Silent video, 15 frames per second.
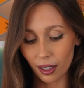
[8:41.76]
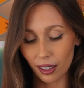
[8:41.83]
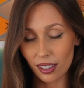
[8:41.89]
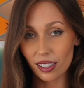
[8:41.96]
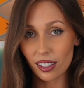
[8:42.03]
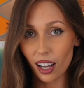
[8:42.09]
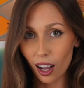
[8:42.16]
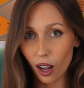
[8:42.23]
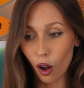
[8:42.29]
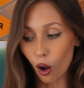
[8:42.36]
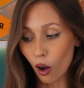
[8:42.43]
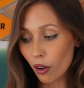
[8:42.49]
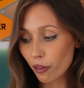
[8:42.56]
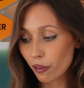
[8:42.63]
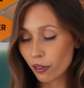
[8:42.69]
gonna start
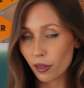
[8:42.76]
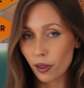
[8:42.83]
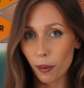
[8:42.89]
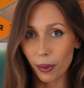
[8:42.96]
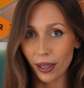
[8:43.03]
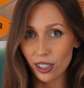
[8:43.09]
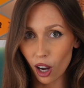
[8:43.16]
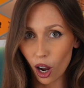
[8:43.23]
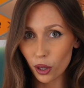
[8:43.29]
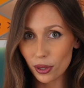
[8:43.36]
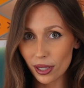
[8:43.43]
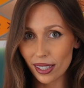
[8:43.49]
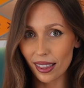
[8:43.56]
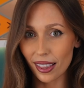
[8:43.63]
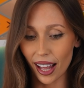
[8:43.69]
off by
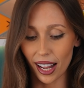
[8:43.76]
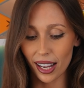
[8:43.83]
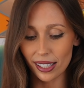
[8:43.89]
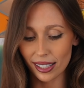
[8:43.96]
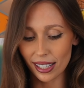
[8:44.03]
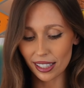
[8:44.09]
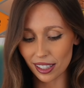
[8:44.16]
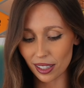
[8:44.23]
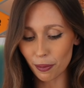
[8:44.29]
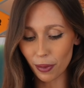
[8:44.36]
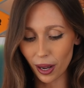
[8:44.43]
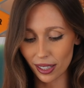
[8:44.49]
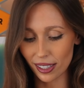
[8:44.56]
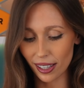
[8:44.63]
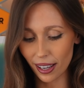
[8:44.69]
toasting this in some
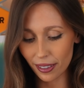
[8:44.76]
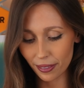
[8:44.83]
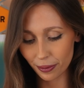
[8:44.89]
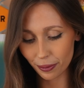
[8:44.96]
butter.